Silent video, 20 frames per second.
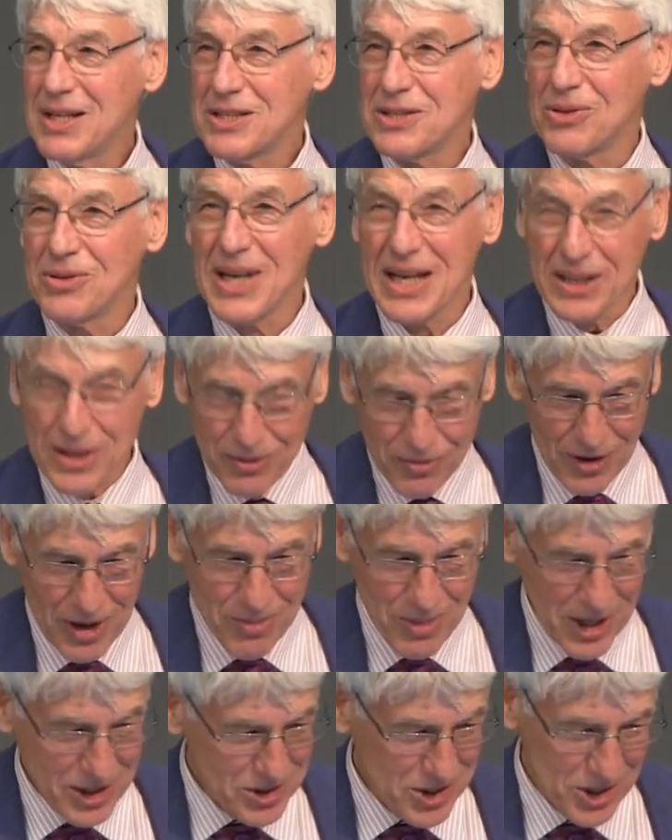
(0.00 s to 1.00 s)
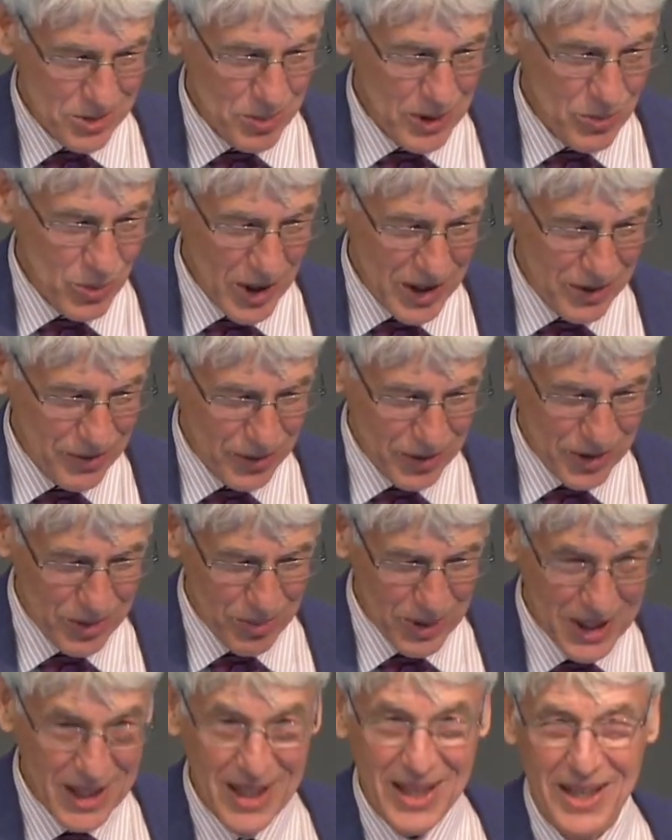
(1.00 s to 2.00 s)
So thank you very much. It's been wonderful
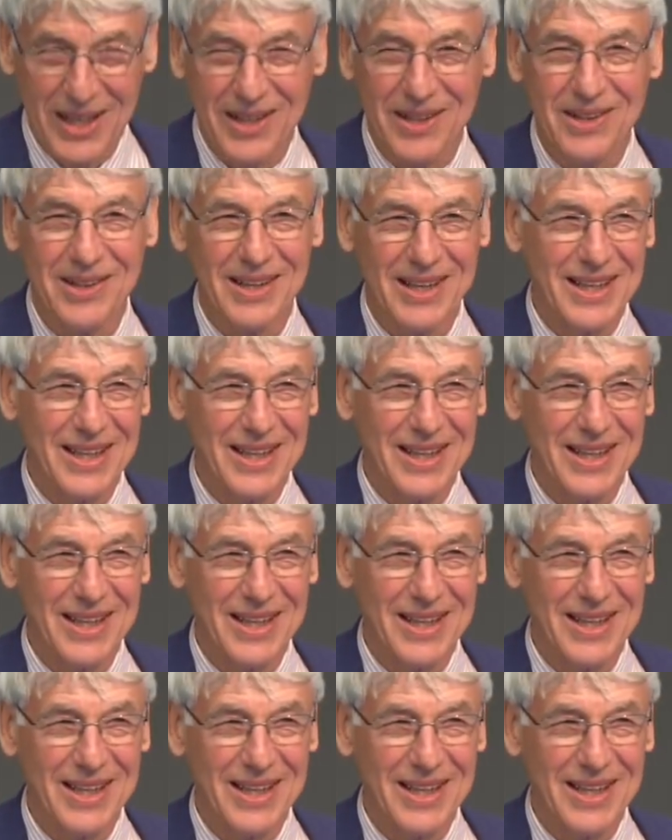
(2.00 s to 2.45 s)
to be here,